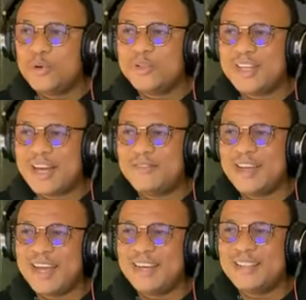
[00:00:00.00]
You don't
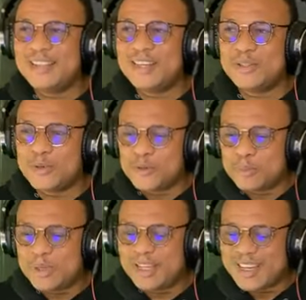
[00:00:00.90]
have anything
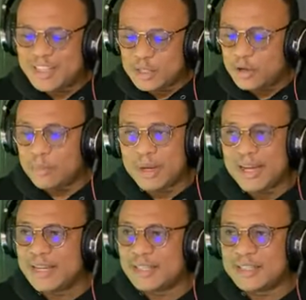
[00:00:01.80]
to speak in
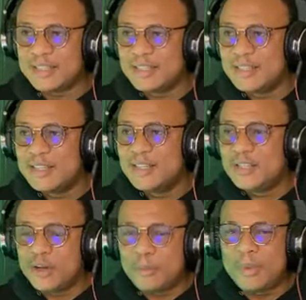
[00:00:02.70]
your mind.
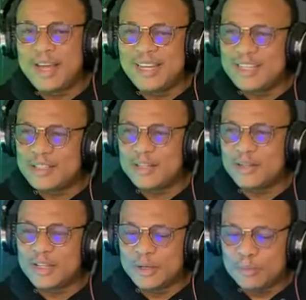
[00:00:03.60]
Your mind
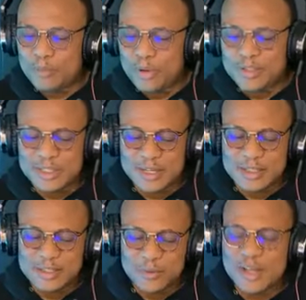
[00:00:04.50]
is not
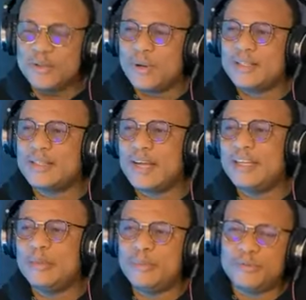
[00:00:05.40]
important when you are
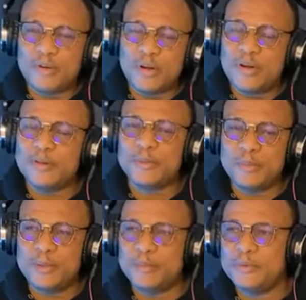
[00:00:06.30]
standing before
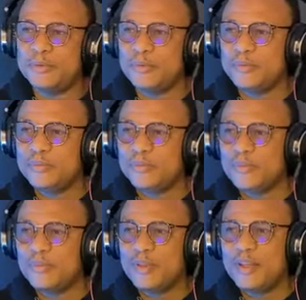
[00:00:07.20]
God's people.
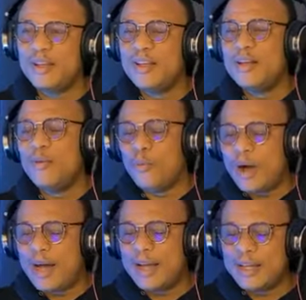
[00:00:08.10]

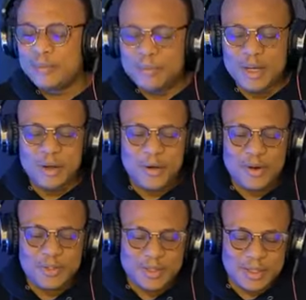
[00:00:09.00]
Why?
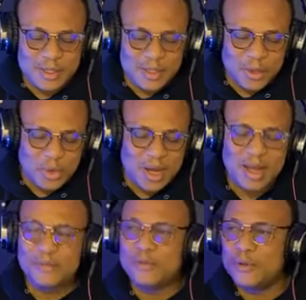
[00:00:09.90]
Because
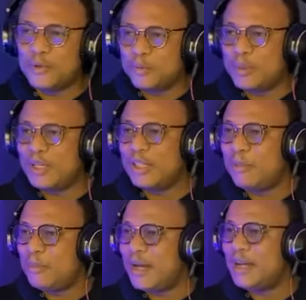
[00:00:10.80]
you have to
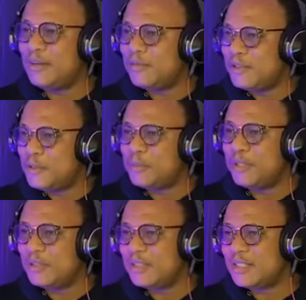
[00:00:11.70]
speak the mind of
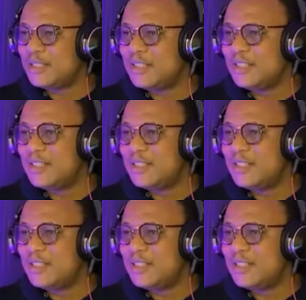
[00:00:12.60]
the Spirit.